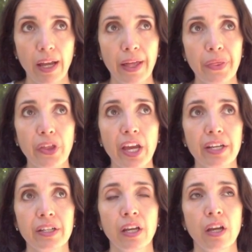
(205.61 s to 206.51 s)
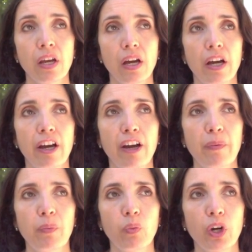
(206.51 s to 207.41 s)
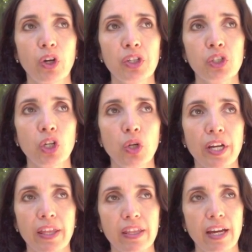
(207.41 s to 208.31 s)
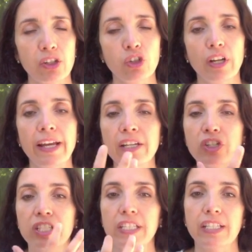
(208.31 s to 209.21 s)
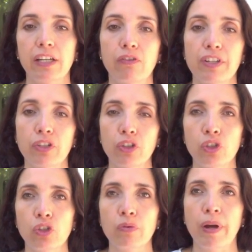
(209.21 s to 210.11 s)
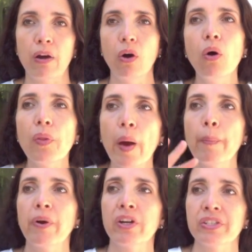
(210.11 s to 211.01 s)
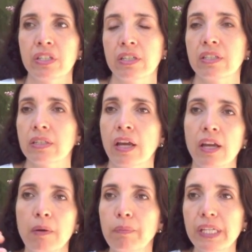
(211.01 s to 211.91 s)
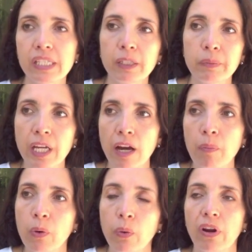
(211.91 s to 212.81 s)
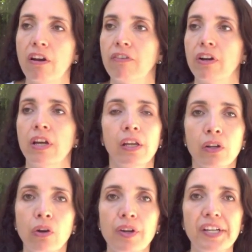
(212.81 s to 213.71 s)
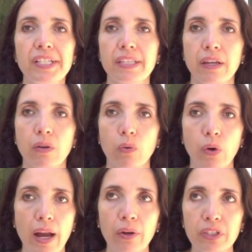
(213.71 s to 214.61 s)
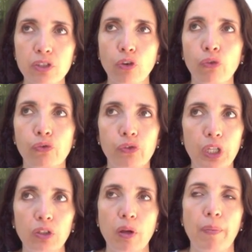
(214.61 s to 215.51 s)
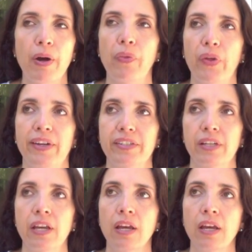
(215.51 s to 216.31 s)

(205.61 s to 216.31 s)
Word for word: And then um, we're going to look at the actual energies inside of us. So it's not about, oh, that person is beating me up or whatever. No, it's the how do you feel about that?